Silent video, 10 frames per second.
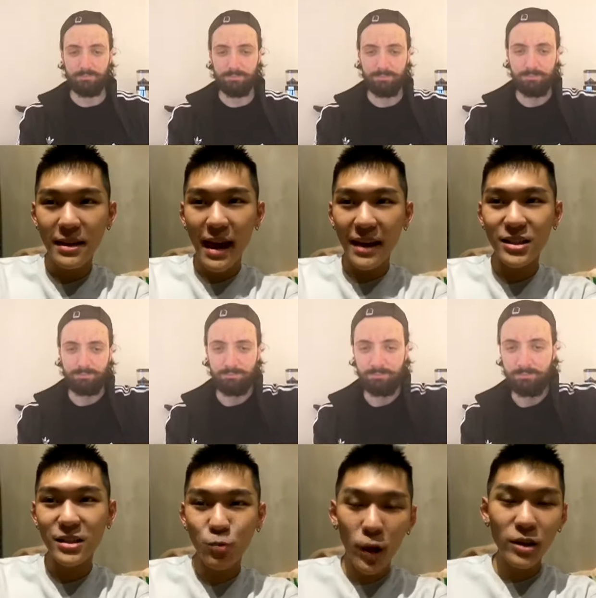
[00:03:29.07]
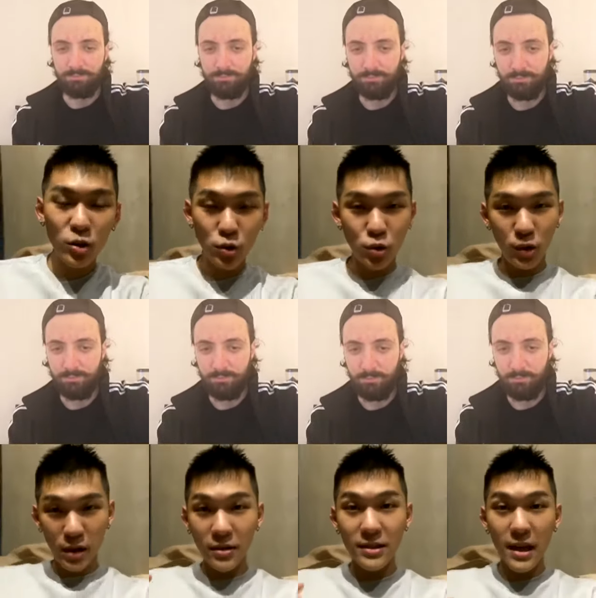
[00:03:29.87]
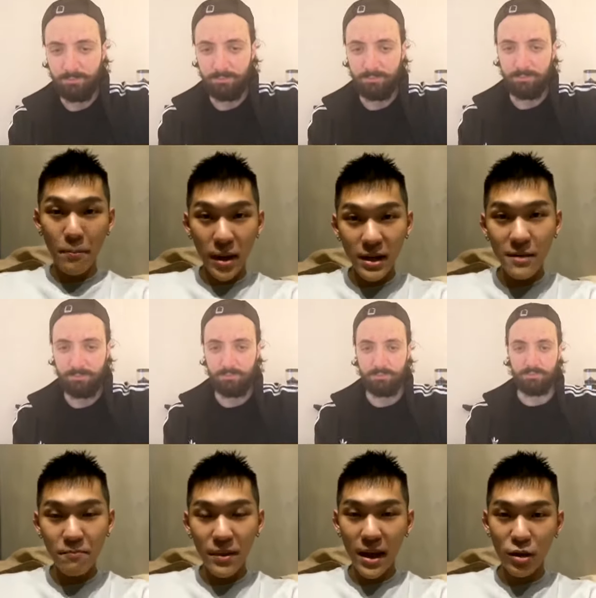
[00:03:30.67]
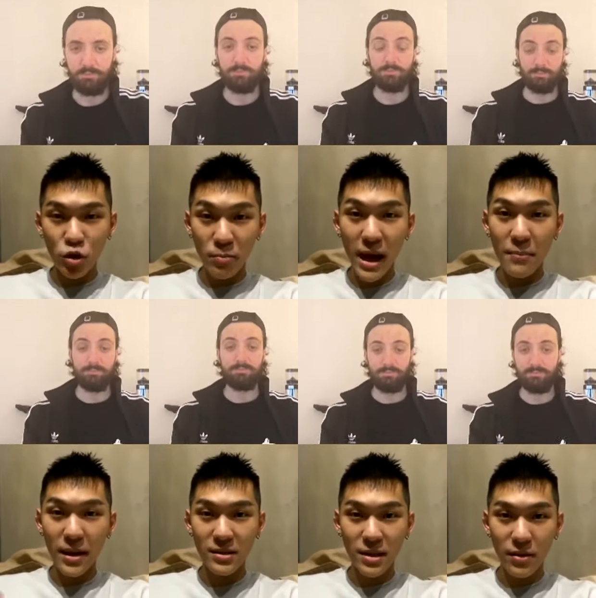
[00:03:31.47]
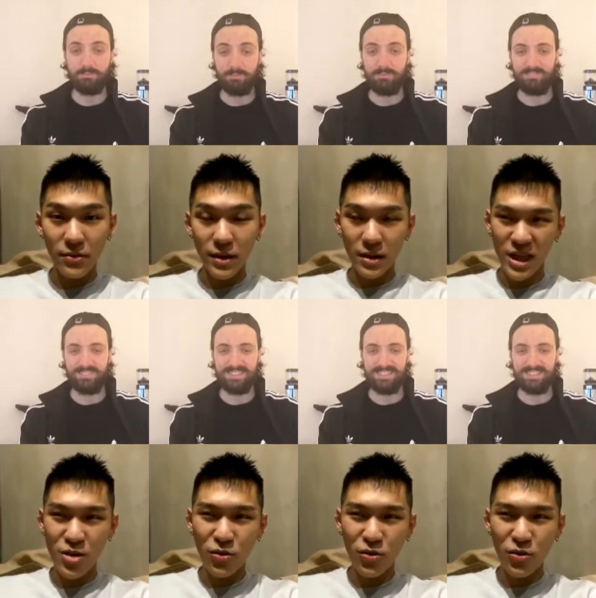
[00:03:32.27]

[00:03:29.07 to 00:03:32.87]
Speaker 1: I just want to earn some money and to buy myself a new